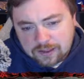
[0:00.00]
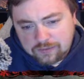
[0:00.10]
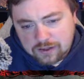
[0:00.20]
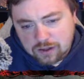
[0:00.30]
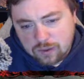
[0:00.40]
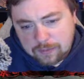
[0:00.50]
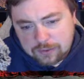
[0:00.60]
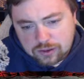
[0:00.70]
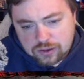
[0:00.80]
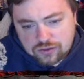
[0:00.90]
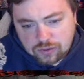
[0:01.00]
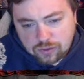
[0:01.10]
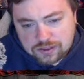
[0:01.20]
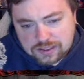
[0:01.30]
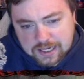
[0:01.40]
If another weapon you
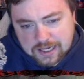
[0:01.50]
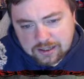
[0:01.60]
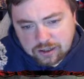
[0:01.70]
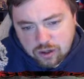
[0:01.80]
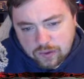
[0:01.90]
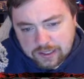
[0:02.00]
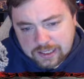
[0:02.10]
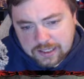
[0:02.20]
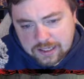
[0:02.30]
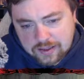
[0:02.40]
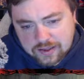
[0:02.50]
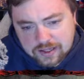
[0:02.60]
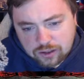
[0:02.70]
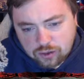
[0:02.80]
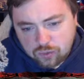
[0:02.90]
control has gained Go Again,
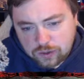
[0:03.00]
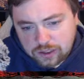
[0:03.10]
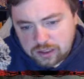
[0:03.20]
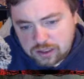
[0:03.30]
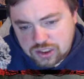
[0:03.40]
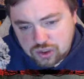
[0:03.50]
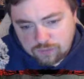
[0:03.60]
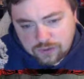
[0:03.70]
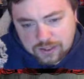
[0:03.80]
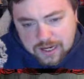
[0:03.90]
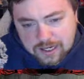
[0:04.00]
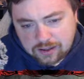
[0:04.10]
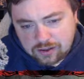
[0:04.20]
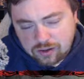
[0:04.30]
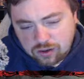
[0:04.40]
then Quicksilver
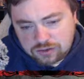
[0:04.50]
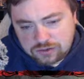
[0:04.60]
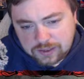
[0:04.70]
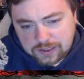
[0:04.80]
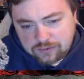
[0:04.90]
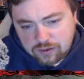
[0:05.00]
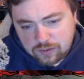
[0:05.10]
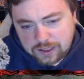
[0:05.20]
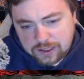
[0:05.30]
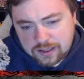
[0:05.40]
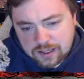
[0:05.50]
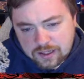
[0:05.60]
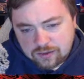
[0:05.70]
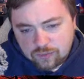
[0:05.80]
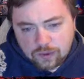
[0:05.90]
Dagger also gains Go Again.
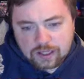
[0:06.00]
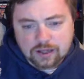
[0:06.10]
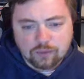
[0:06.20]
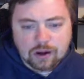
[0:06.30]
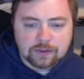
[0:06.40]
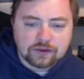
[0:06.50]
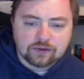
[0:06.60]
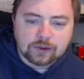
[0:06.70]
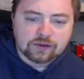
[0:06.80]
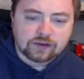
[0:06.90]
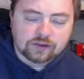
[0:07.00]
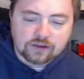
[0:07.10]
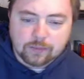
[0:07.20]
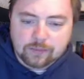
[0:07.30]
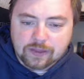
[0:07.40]
It's a one-hand weapon, so basically it's
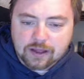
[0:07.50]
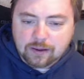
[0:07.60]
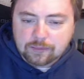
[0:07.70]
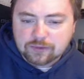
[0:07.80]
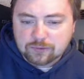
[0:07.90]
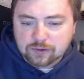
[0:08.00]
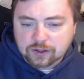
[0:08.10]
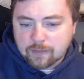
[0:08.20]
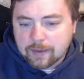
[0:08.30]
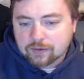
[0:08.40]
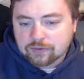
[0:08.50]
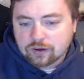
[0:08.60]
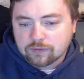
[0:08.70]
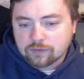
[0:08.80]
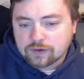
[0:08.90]
going to, I'm assuming they're going to bounce
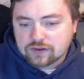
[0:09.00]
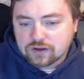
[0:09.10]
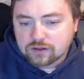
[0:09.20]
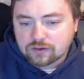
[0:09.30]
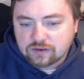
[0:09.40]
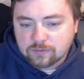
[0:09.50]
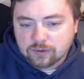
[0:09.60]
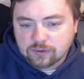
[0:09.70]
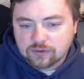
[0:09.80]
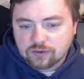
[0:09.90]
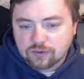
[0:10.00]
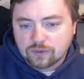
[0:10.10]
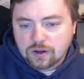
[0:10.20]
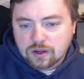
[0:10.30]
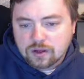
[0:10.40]
off of each other, similar to